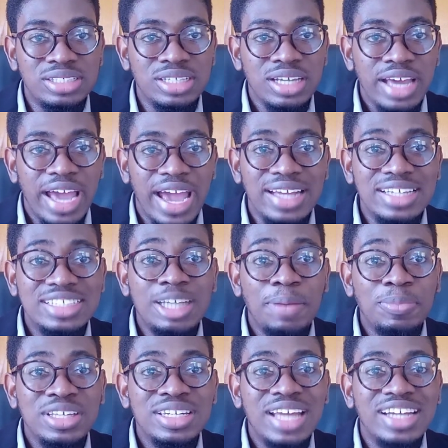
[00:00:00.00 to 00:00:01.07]
and something
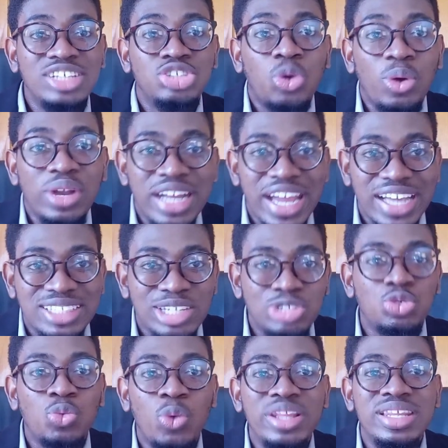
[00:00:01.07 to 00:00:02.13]
that is connected to
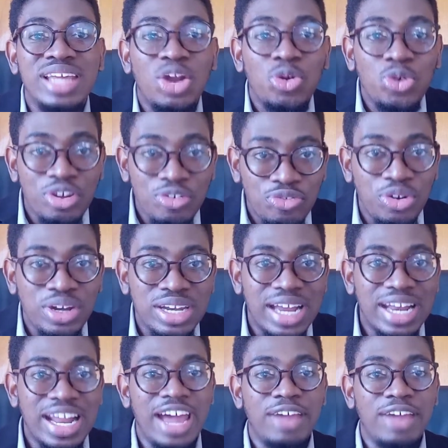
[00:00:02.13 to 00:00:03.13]
what they are looking for in their life.